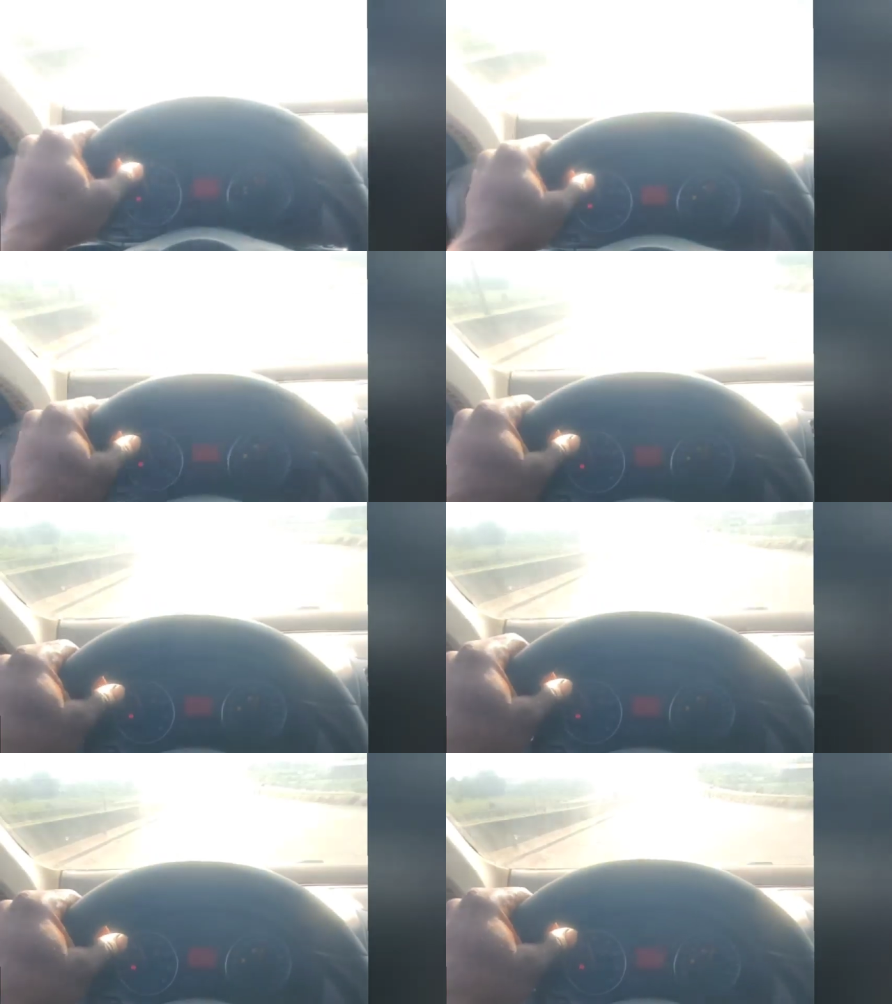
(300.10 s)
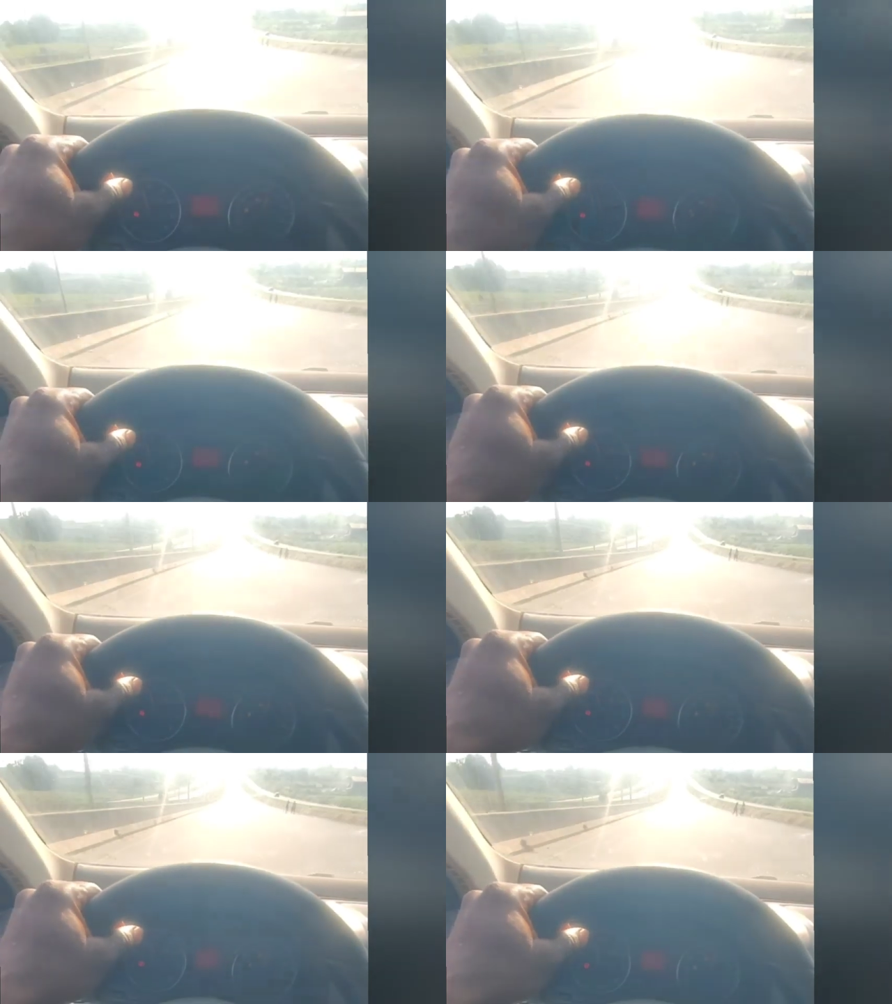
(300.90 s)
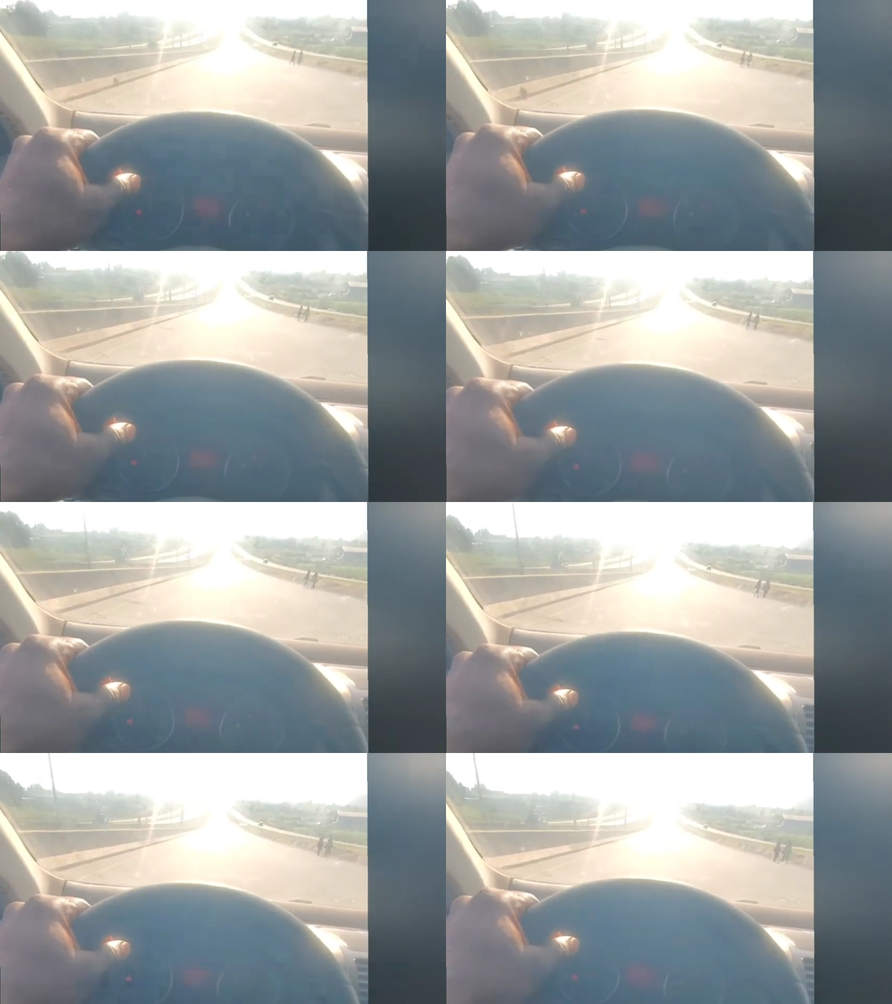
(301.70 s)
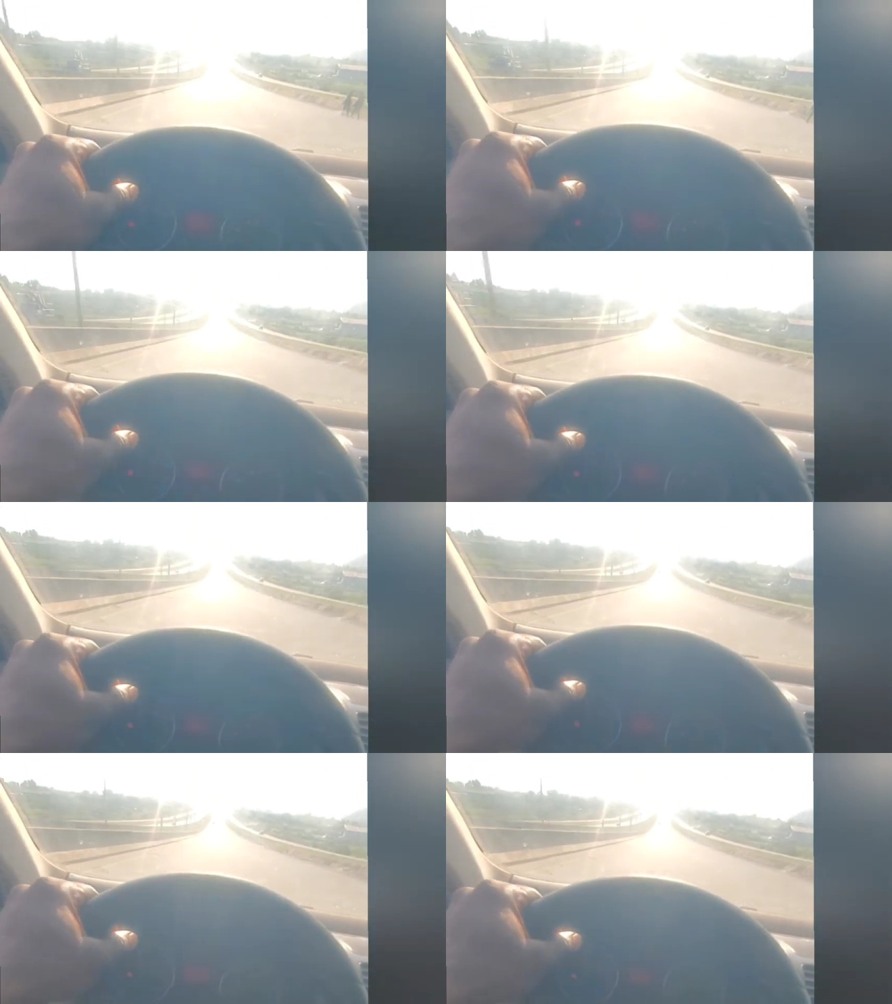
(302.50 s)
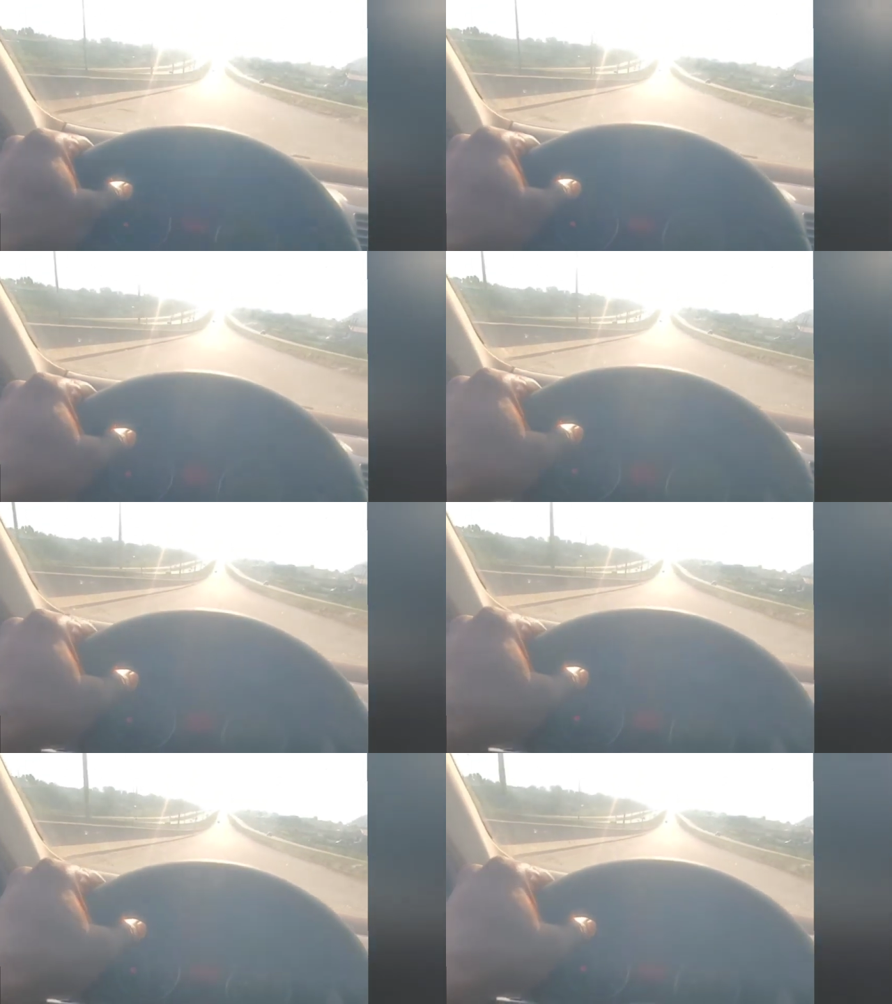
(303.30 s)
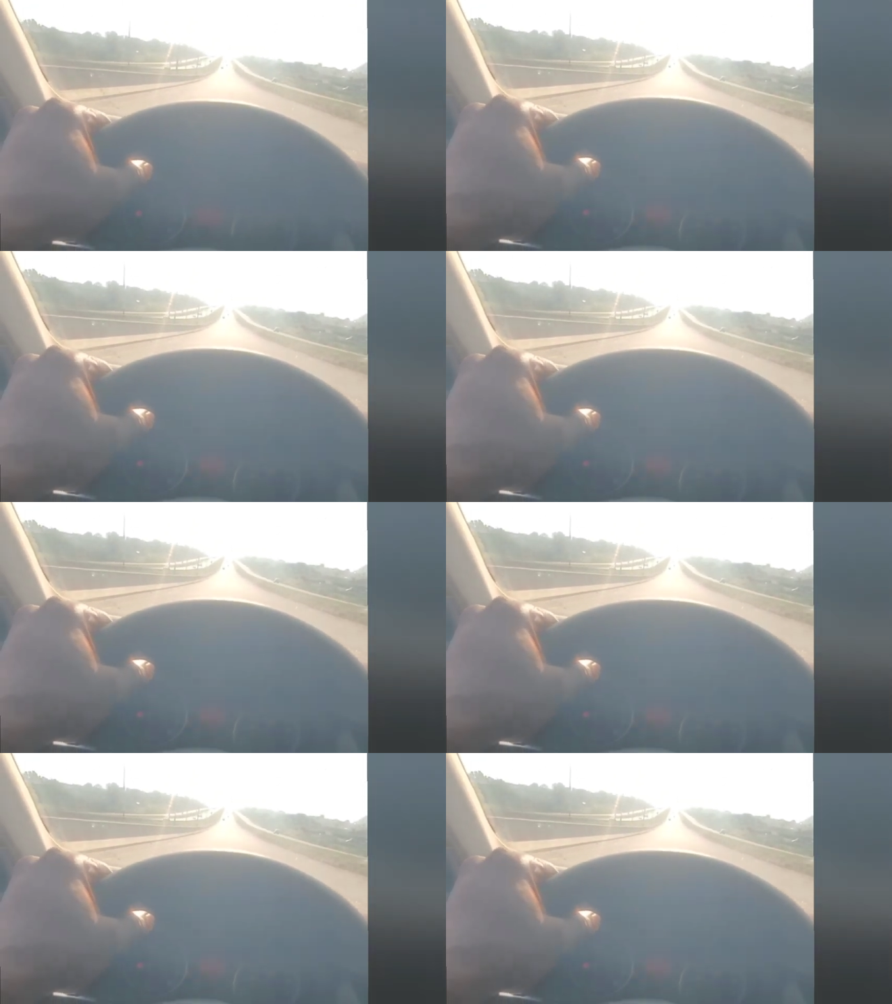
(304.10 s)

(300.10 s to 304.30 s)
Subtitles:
Nobody's mouth can be seen.